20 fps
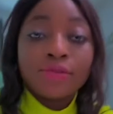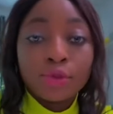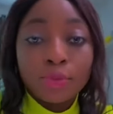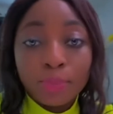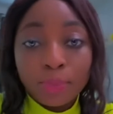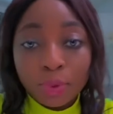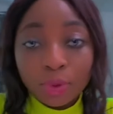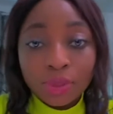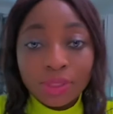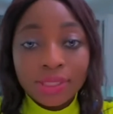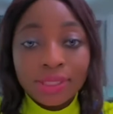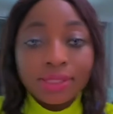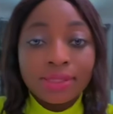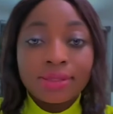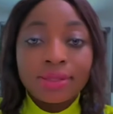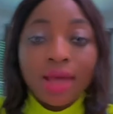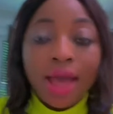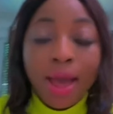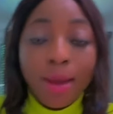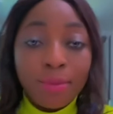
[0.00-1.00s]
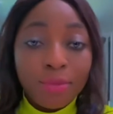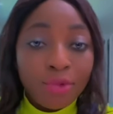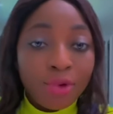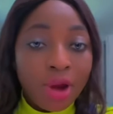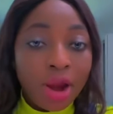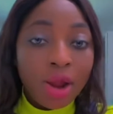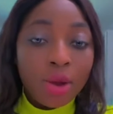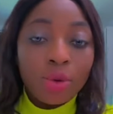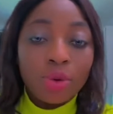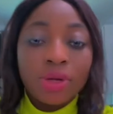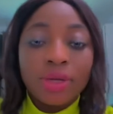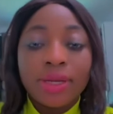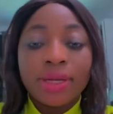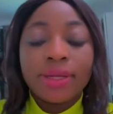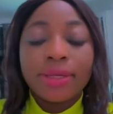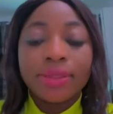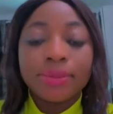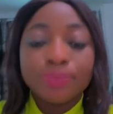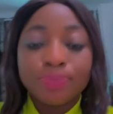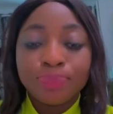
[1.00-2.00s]
to put this camera on
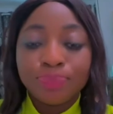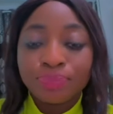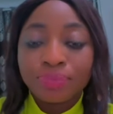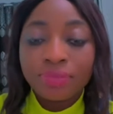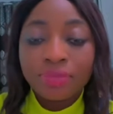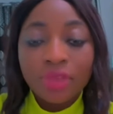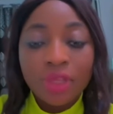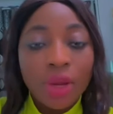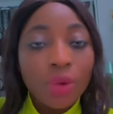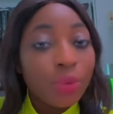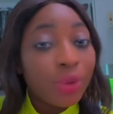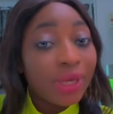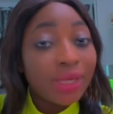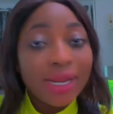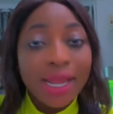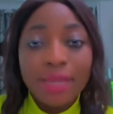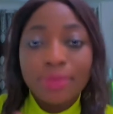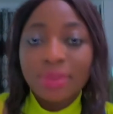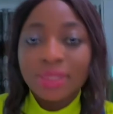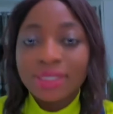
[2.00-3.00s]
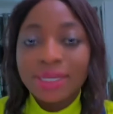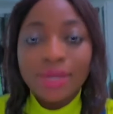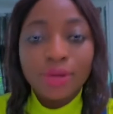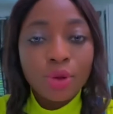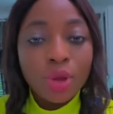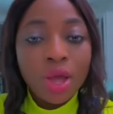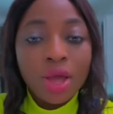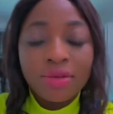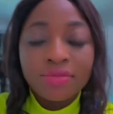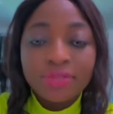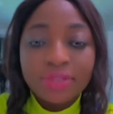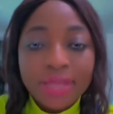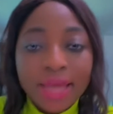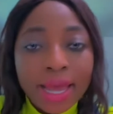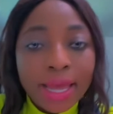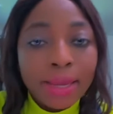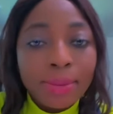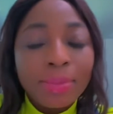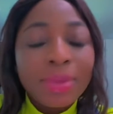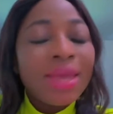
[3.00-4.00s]
the ring light, but I don't have
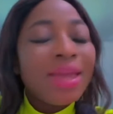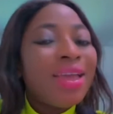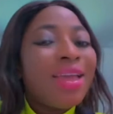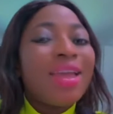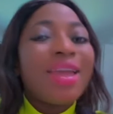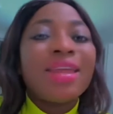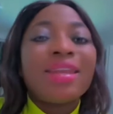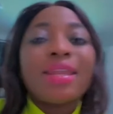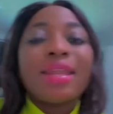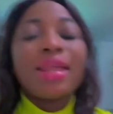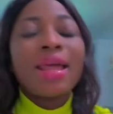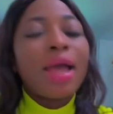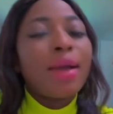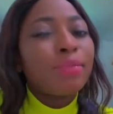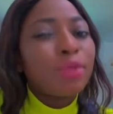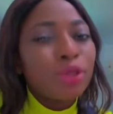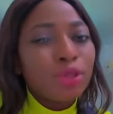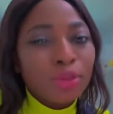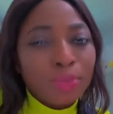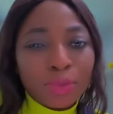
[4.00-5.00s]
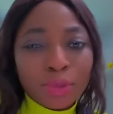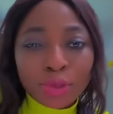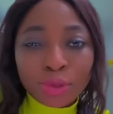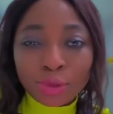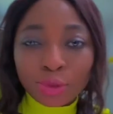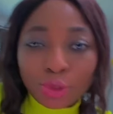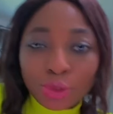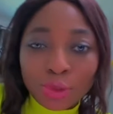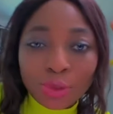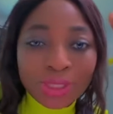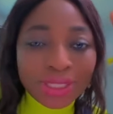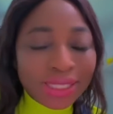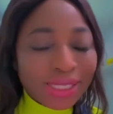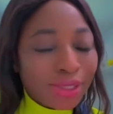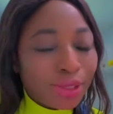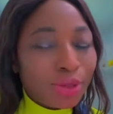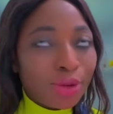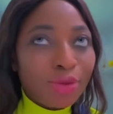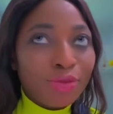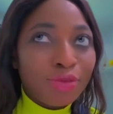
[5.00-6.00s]
time, and I'm not supposed to use
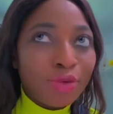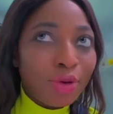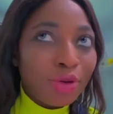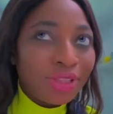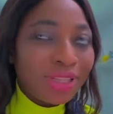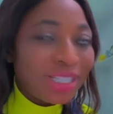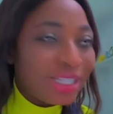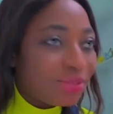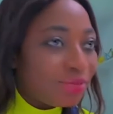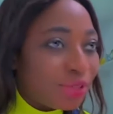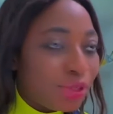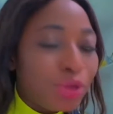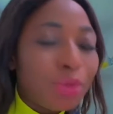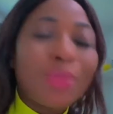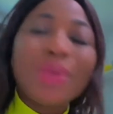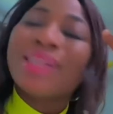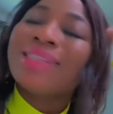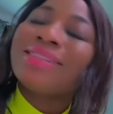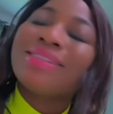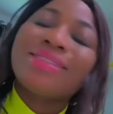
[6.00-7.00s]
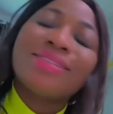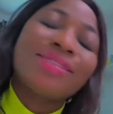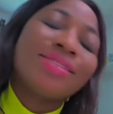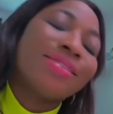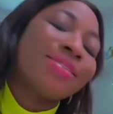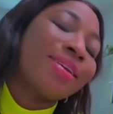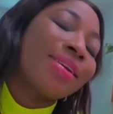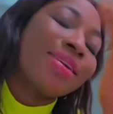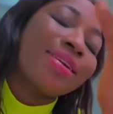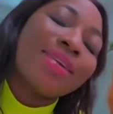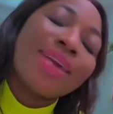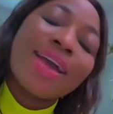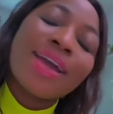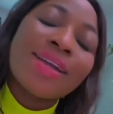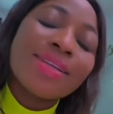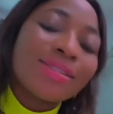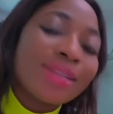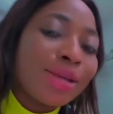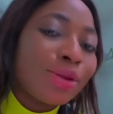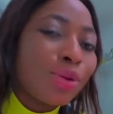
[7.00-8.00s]
TikTok for this video, but
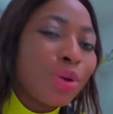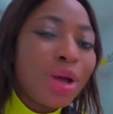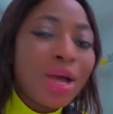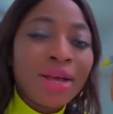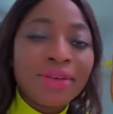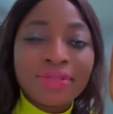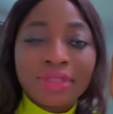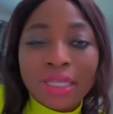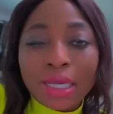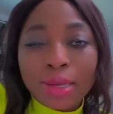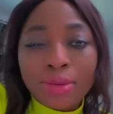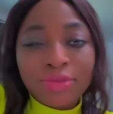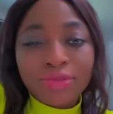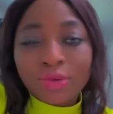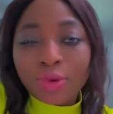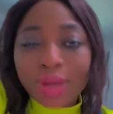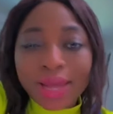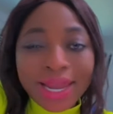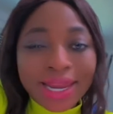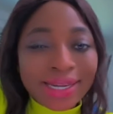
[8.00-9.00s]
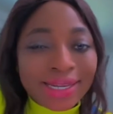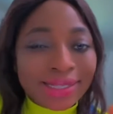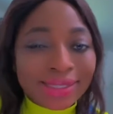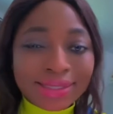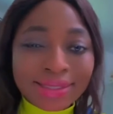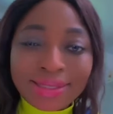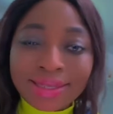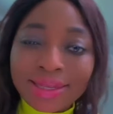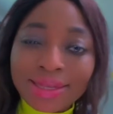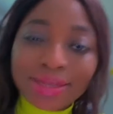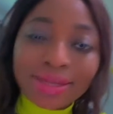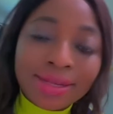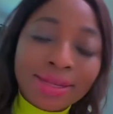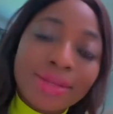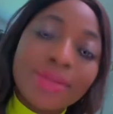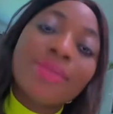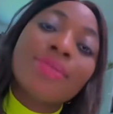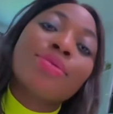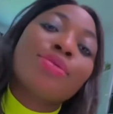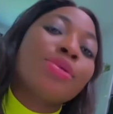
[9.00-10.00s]
guys, I don't have time for editing,
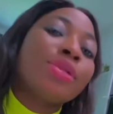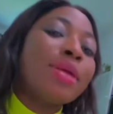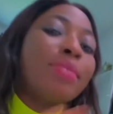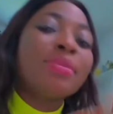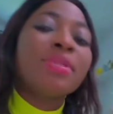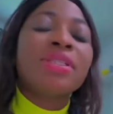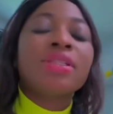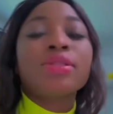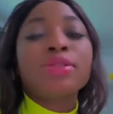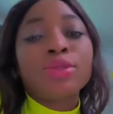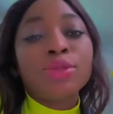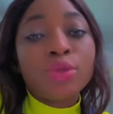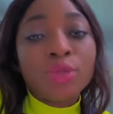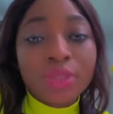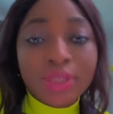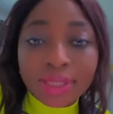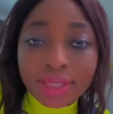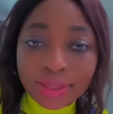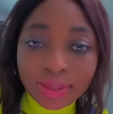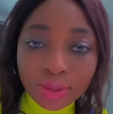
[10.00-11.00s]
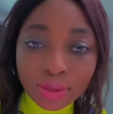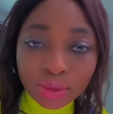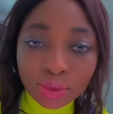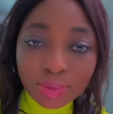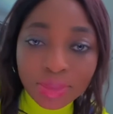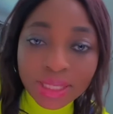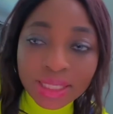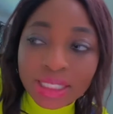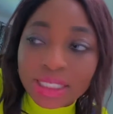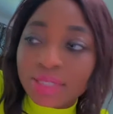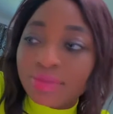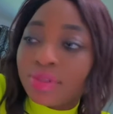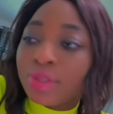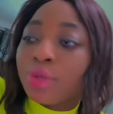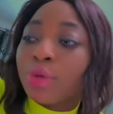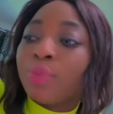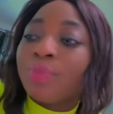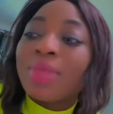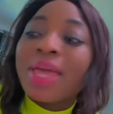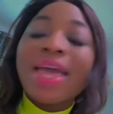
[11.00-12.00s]
and so let me just use TikTok to make this
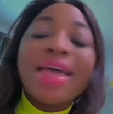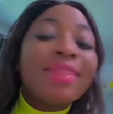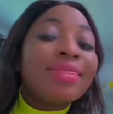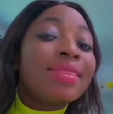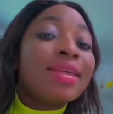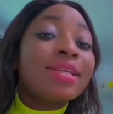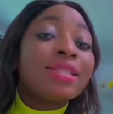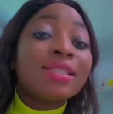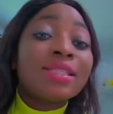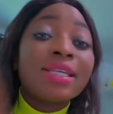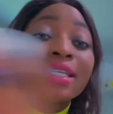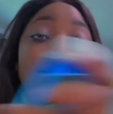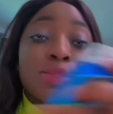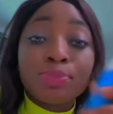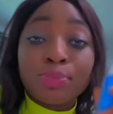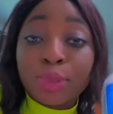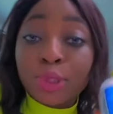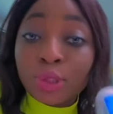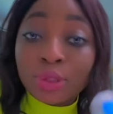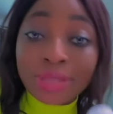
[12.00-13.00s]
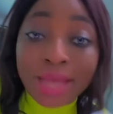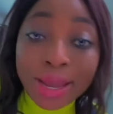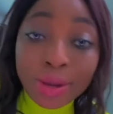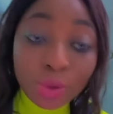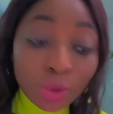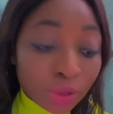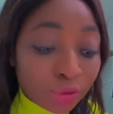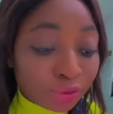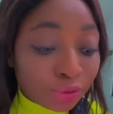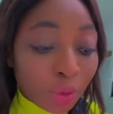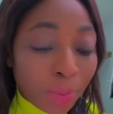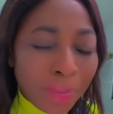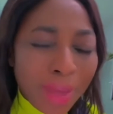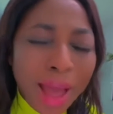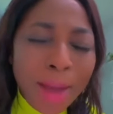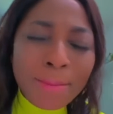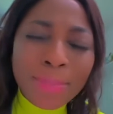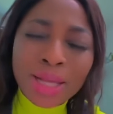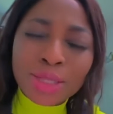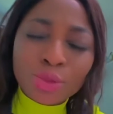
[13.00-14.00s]
video. There's this pills I got from
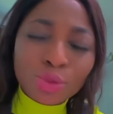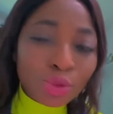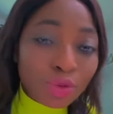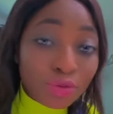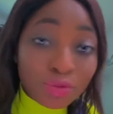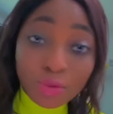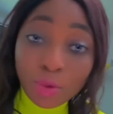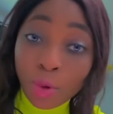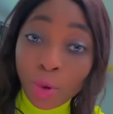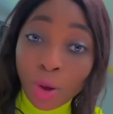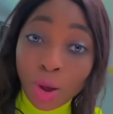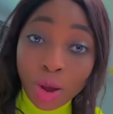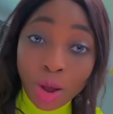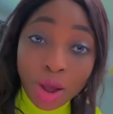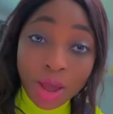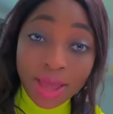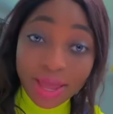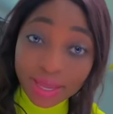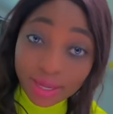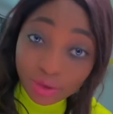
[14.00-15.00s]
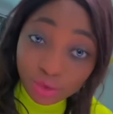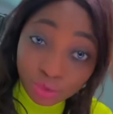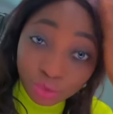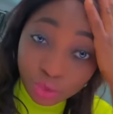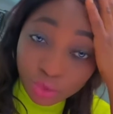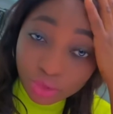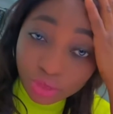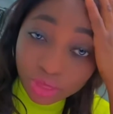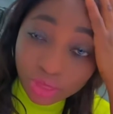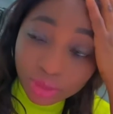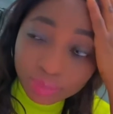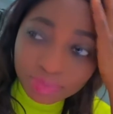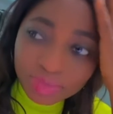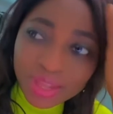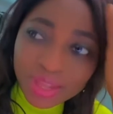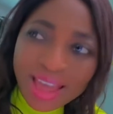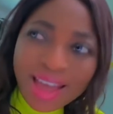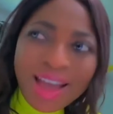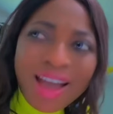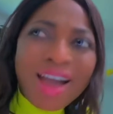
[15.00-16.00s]
Amazon for hair growth.
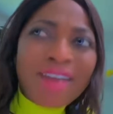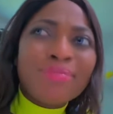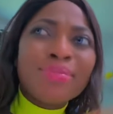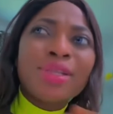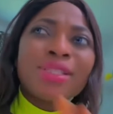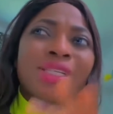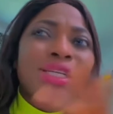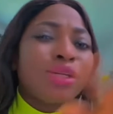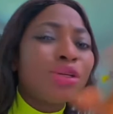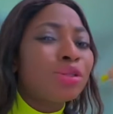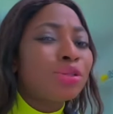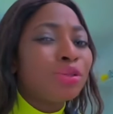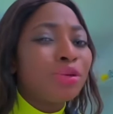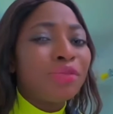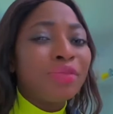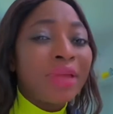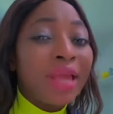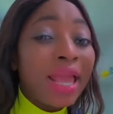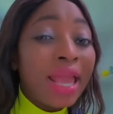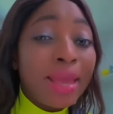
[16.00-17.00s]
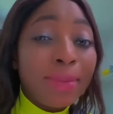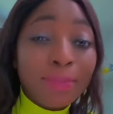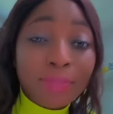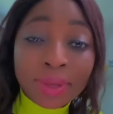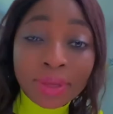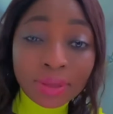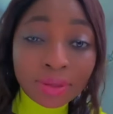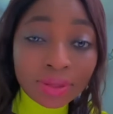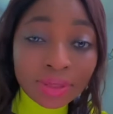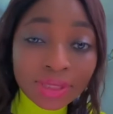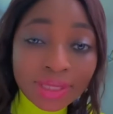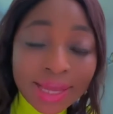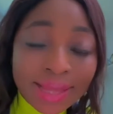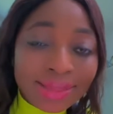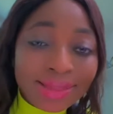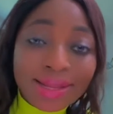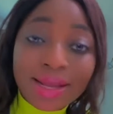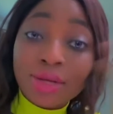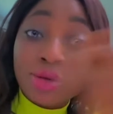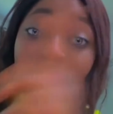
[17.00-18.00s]
I bought a lot of hair pills
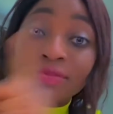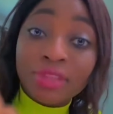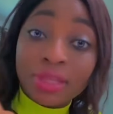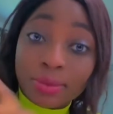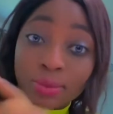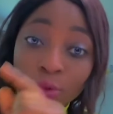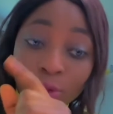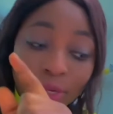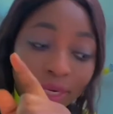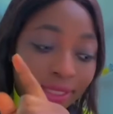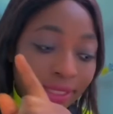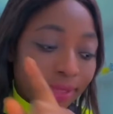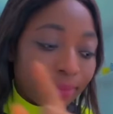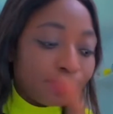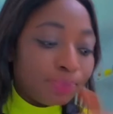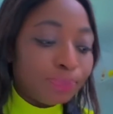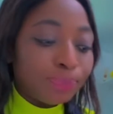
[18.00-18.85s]
and none of them worked.